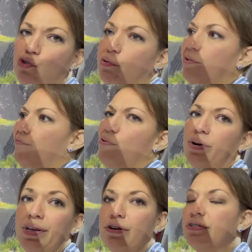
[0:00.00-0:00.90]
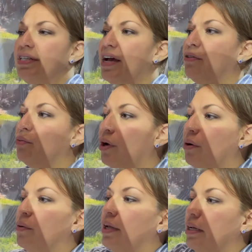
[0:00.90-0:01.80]
3-4 years down the
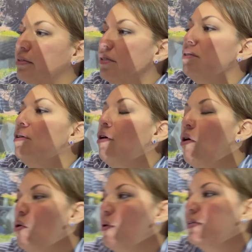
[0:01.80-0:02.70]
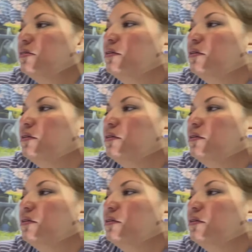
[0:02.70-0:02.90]
road. This is always the